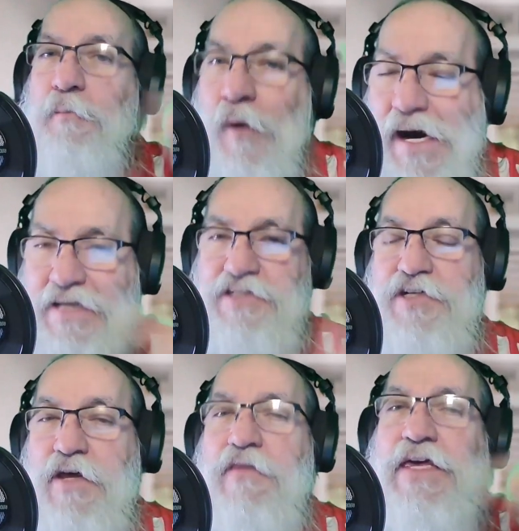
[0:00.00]
But
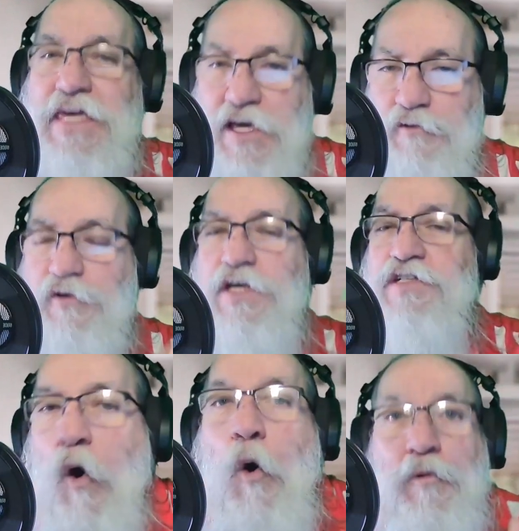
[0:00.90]
the GIF
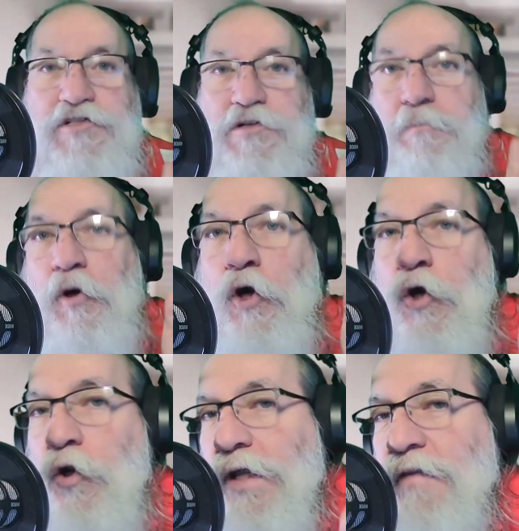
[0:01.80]
is almost
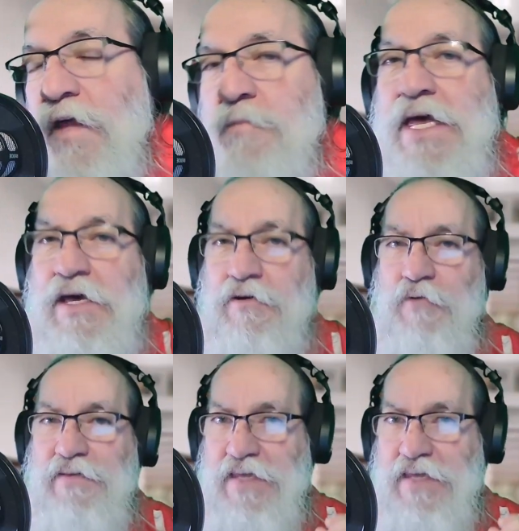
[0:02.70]
pulling them in, right?